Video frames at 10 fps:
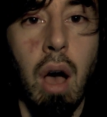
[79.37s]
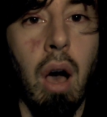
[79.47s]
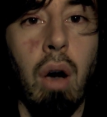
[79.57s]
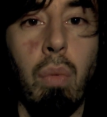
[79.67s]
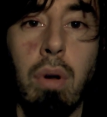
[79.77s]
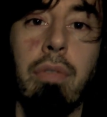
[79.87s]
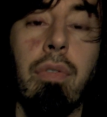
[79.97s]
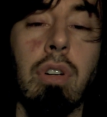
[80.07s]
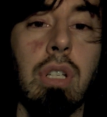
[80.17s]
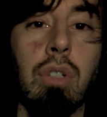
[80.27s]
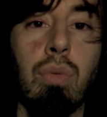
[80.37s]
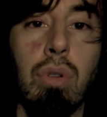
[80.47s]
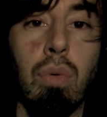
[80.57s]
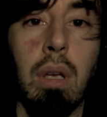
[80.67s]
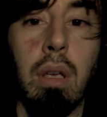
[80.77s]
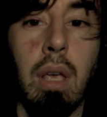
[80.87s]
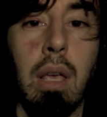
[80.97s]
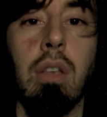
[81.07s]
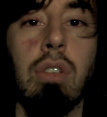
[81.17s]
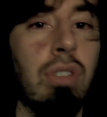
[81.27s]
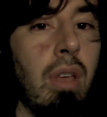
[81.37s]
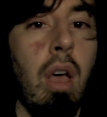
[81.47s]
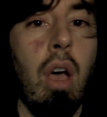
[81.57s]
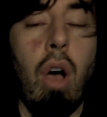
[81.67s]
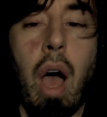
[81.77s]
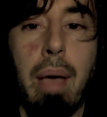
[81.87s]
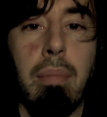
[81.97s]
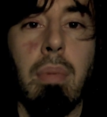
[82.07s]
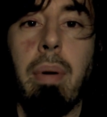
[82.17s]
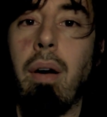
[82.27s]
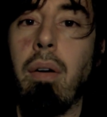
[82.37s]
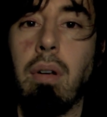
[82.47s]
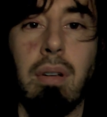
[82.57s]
Uh, one of the first things we're doing is I'm about